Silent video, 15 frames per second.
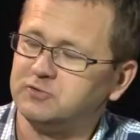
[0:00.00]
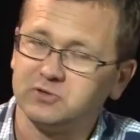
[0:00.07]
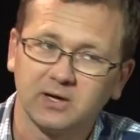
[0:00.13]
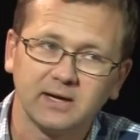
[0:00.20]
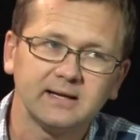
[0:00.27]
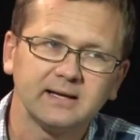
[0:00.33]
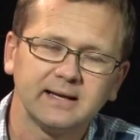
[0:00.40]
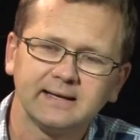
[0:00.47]
of
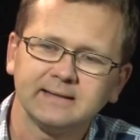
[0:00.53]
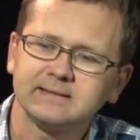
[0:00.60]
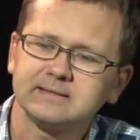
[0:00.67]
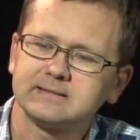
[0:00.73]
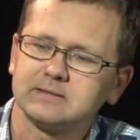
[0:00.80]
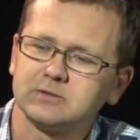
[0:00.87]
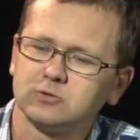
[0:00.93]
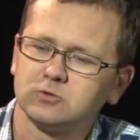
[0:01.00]
dry
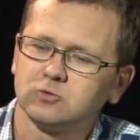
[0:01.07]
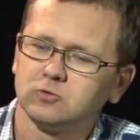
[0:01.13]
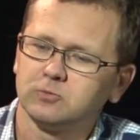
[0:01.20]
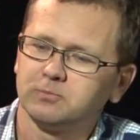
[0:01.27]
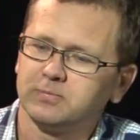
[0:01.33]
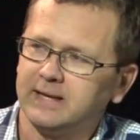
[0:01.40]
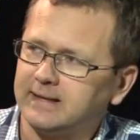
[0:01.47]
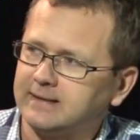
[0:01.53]
lands to
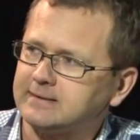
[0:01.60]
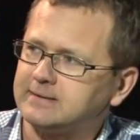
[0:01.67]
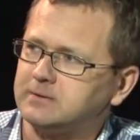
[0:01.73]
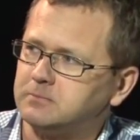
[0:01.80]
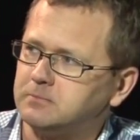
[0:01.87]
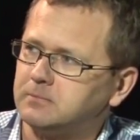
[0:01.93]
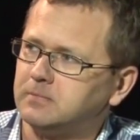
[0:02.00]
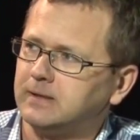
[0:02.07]
plant
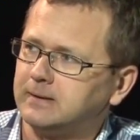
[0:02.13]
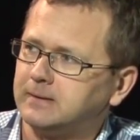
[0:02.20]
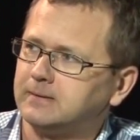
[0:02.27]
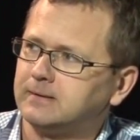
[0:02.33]
them.